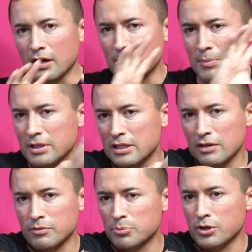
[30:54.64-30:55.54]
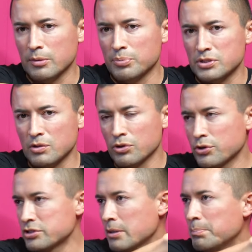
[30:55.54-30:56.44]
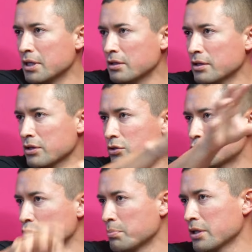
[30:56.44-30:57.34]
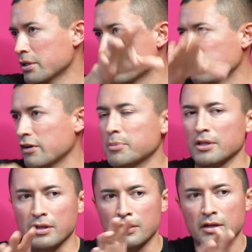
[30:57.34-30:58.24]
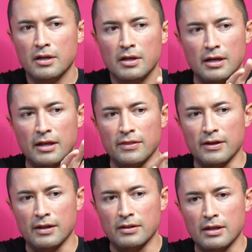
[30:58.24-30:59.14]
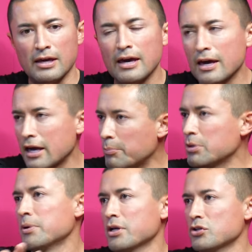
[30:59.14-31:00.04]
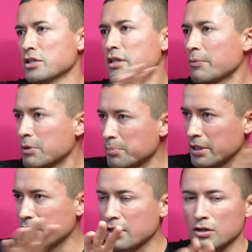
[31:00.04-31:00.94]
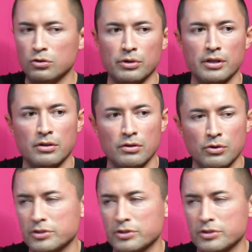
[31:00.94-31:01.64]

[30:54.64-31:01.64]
I'm going to give them 30%, whether it's a billion or 2 billion or 5 billion. And then everybody, you're saying everybody, including your